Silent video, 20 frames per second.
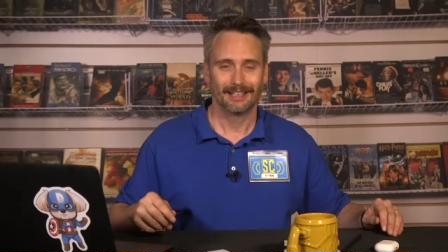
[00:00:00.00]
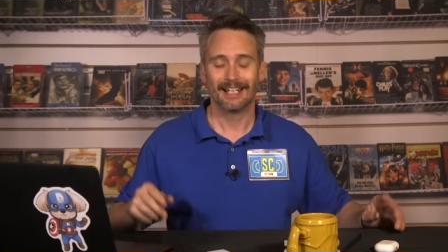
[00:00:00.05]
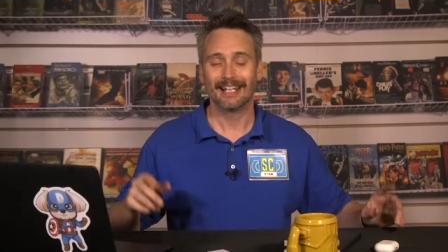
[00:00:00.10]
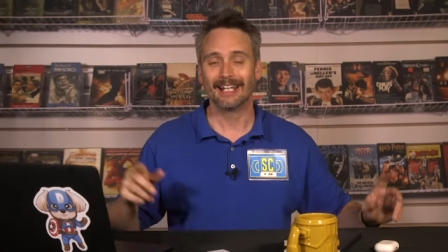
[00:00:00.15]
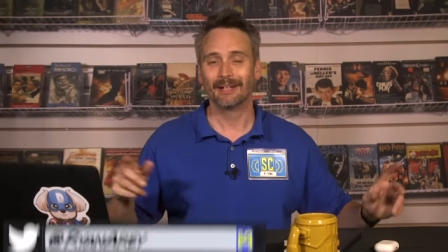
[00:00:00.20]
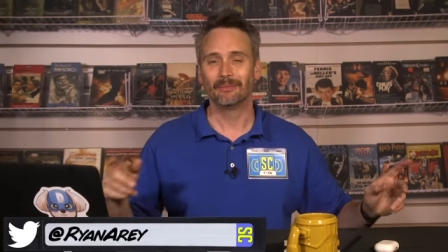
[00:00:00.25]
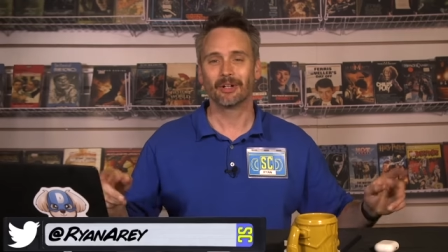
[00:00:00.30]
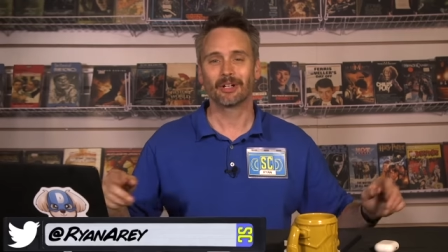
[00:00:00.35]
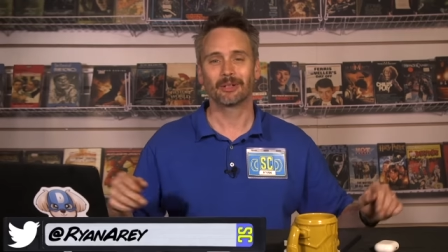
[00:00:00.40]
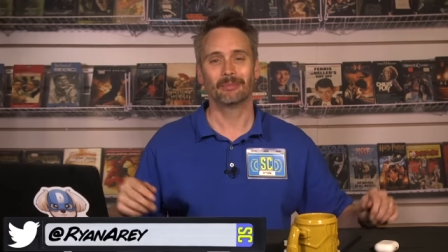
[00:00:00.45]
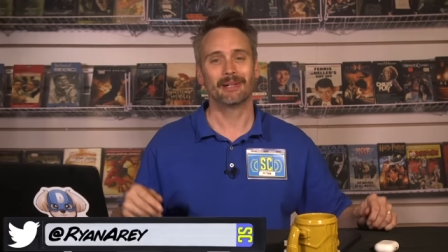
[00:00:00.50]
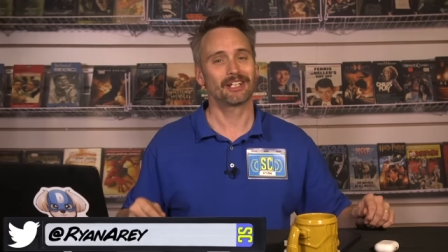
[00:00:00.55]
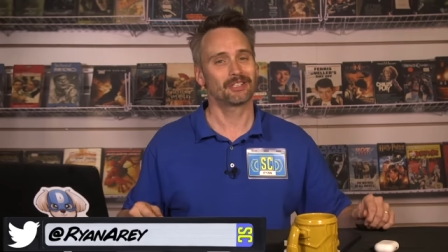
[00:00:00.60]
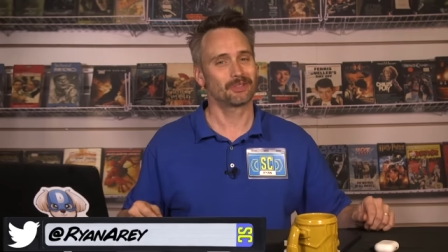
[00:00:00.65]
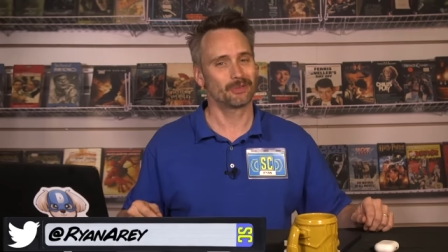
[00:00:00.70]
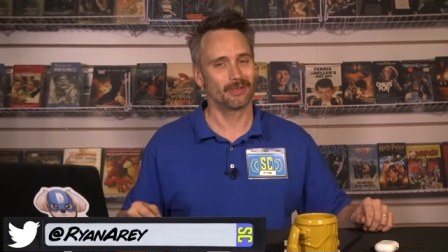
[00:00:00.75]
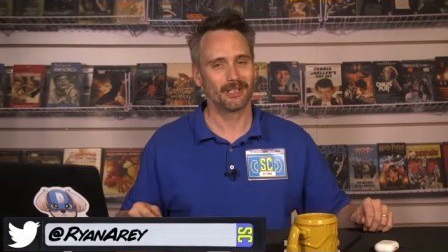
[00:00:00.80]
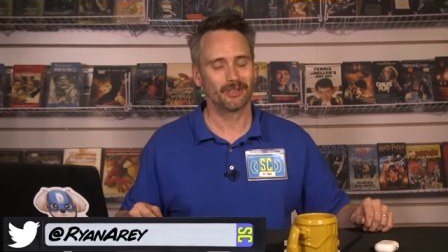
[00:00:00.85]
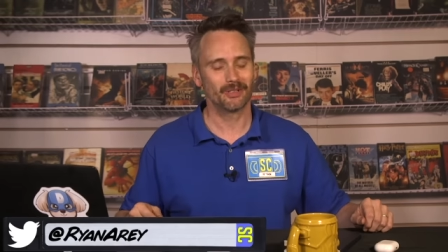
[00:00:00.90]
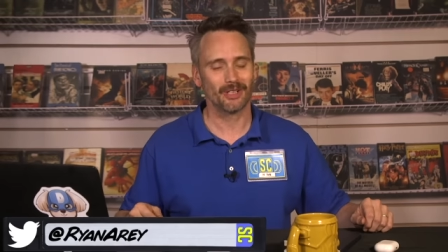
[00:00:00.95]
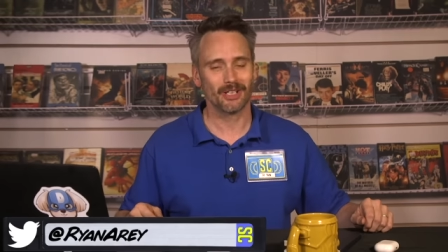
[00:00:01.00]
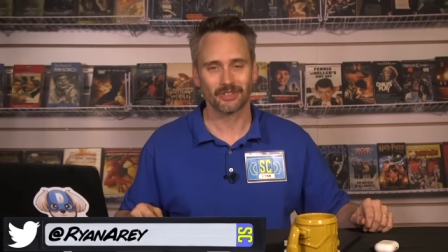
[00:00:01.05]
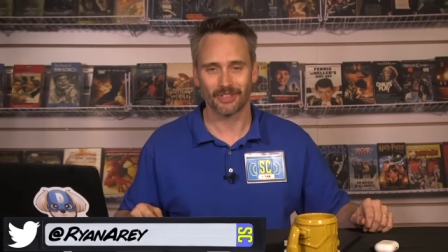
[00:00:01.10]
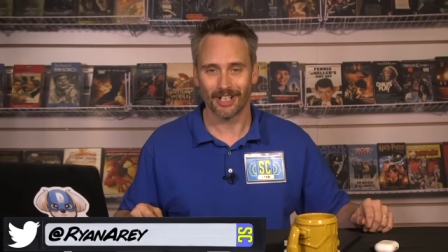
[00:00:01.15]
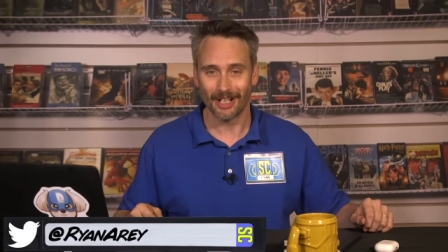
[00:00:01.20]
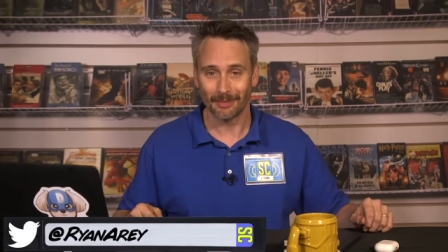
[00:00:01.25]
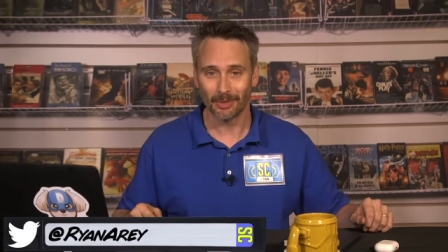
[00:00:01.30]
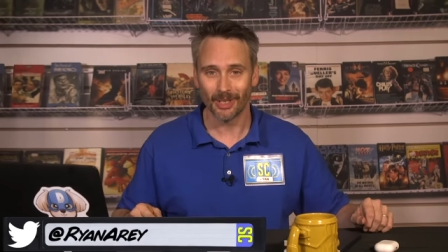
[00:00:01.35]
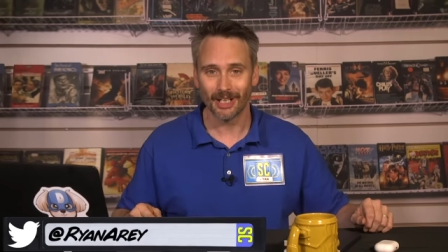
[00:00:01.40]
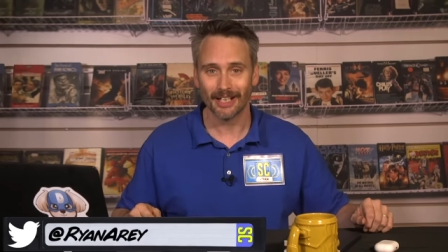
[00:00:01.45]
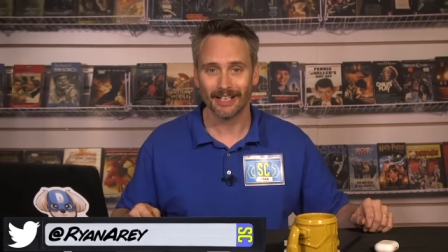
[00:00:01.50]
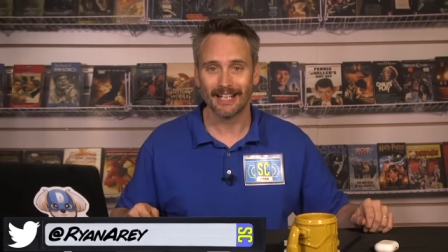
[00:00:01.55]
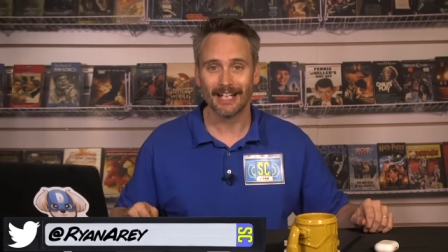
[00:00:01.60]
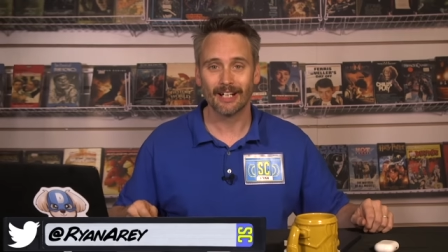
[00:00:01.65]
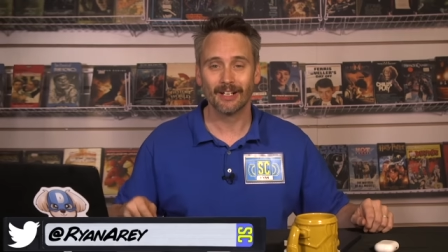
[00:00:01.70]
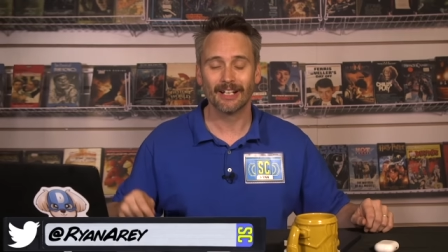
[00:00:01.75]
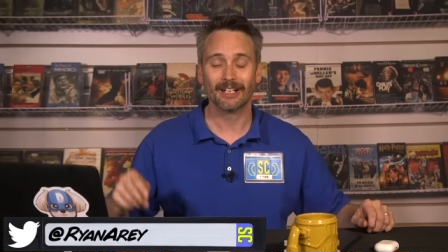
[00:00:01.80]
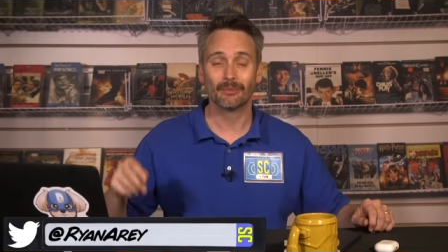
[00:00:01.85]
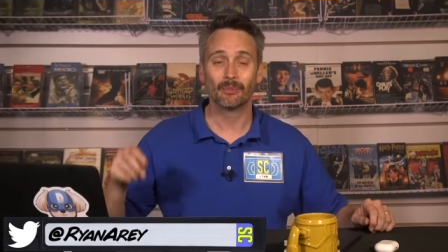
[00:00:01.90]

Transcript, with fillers: Hey, welcome back, Screen Crush. I'm Ryan Arey,